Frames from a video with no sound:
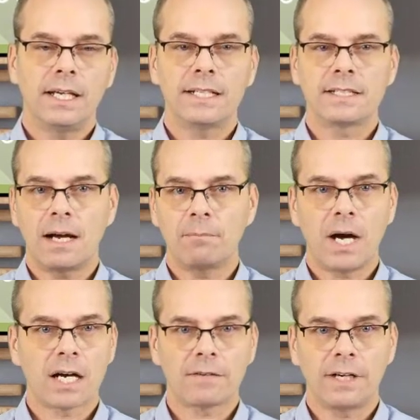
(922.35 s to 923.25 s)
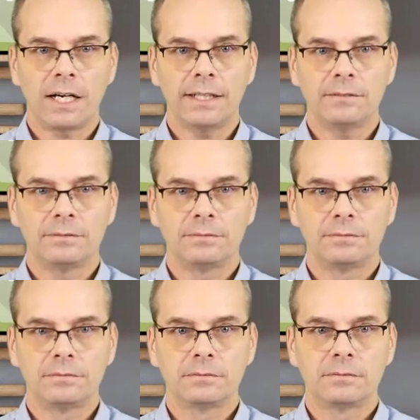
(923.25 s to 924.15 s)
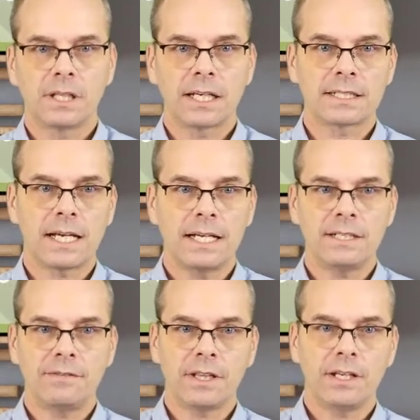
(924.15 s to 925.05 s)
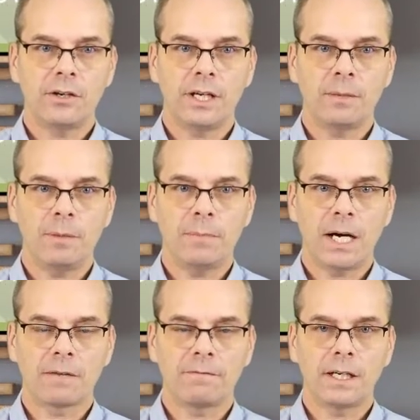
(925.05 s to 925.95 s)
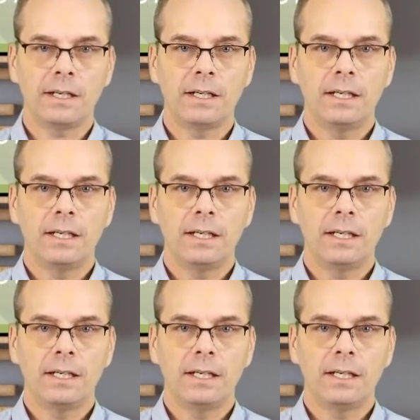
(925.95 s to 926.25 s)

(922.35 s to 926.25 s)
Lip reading: It's not modified, like a scientific theory can be modified.